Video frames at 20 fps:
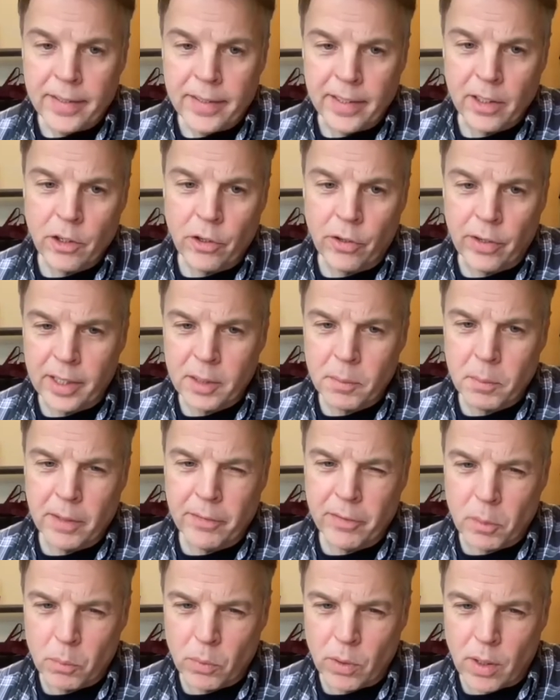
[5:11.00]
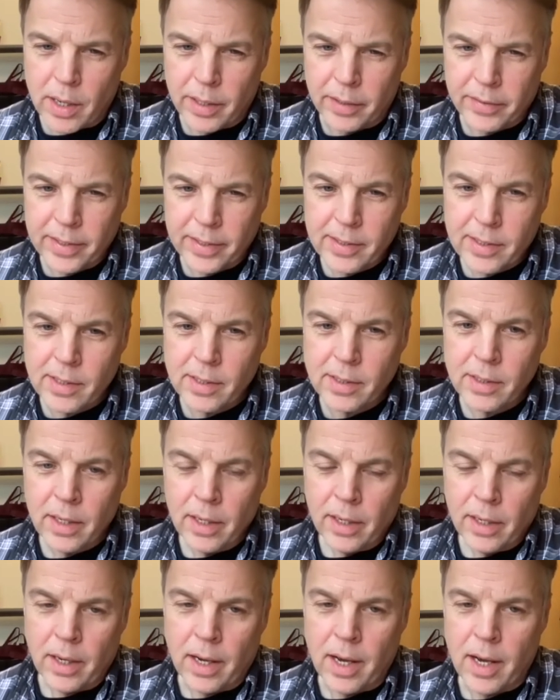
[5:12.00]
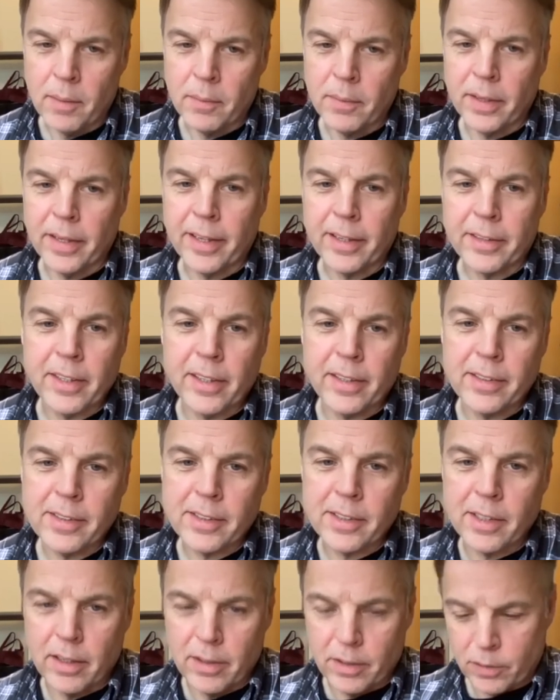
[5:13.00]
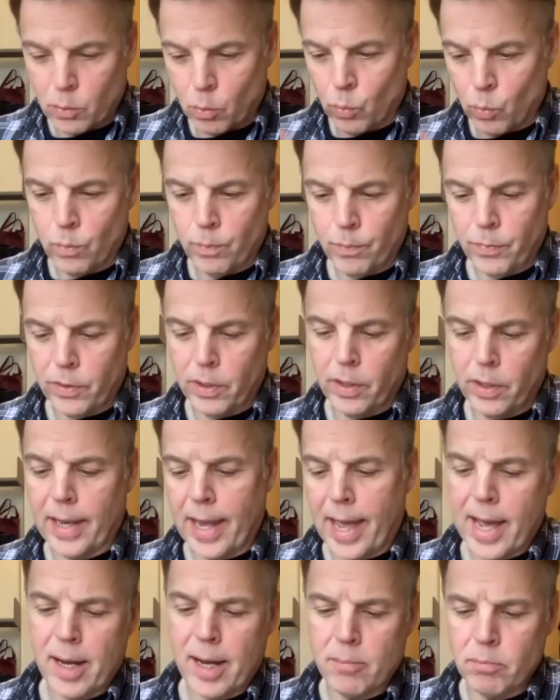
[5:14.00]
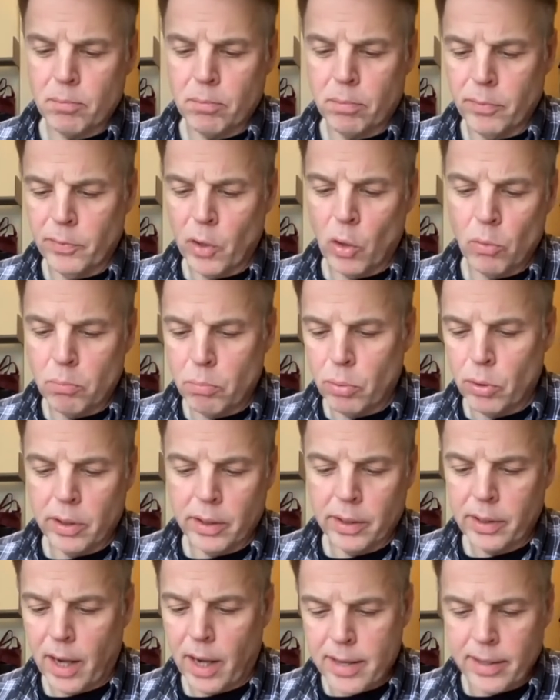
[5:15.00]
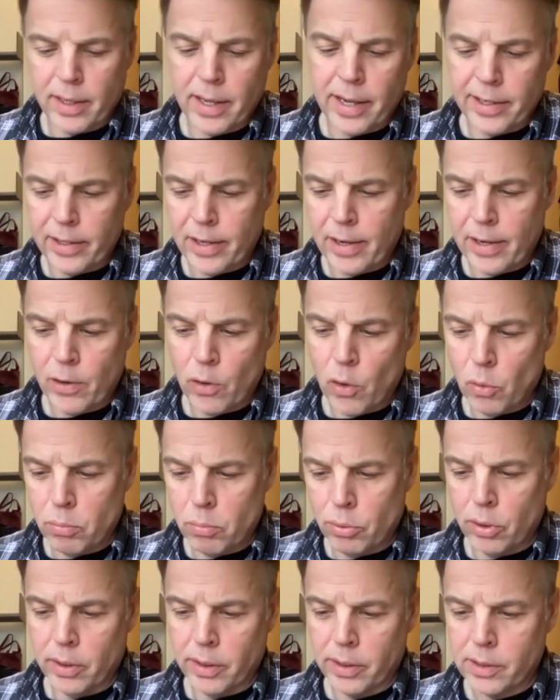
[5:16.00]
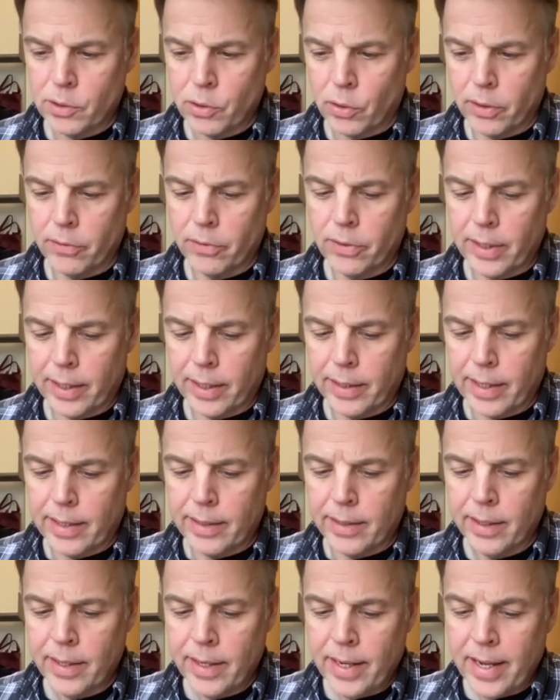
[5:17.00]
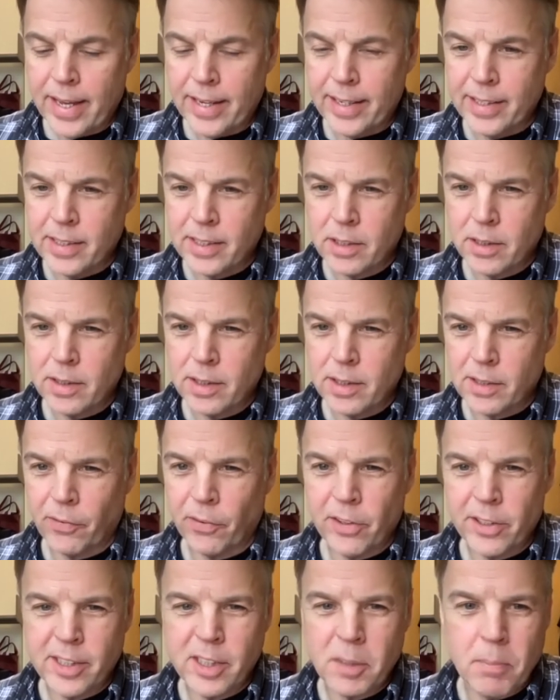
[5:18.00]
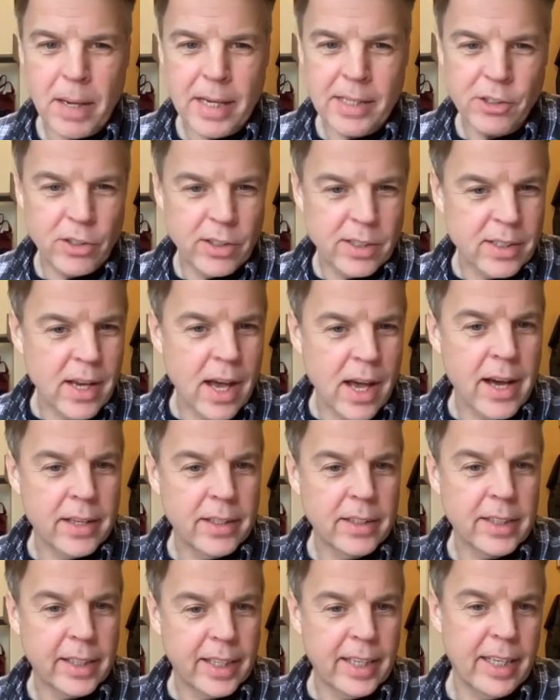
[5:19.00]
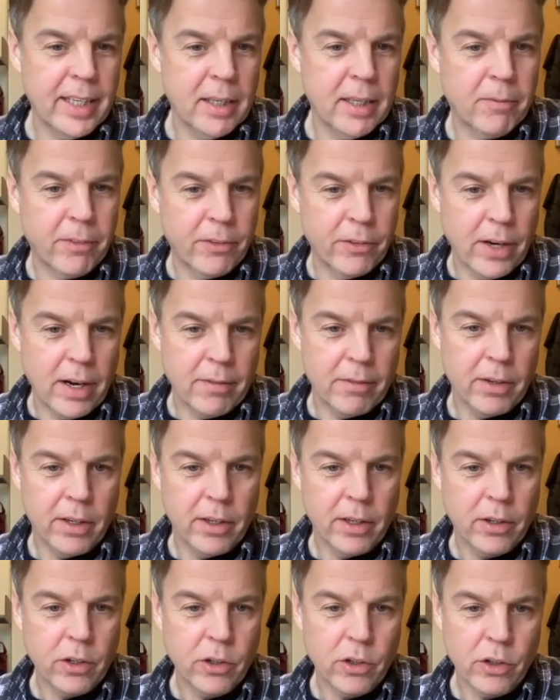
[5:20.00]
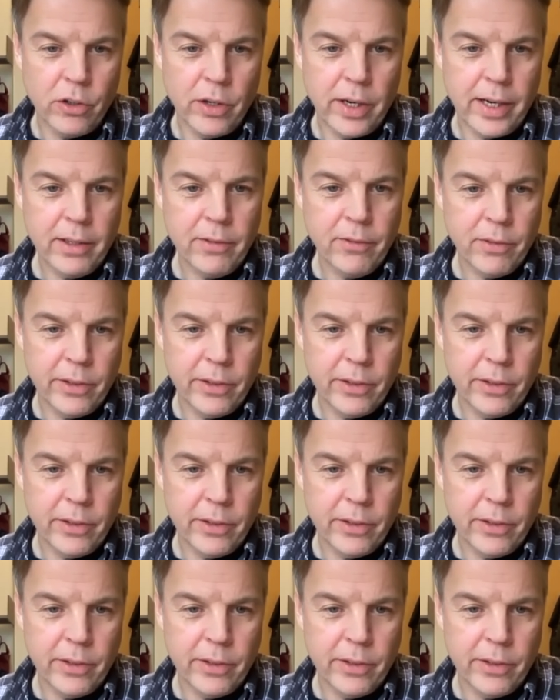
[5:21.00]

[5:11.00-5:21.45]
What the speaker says: Then correct me if I'm wrong. This is like the lab notebook, online notebook sort of thing, and it's just for the semester. It's not to keep forever, correct?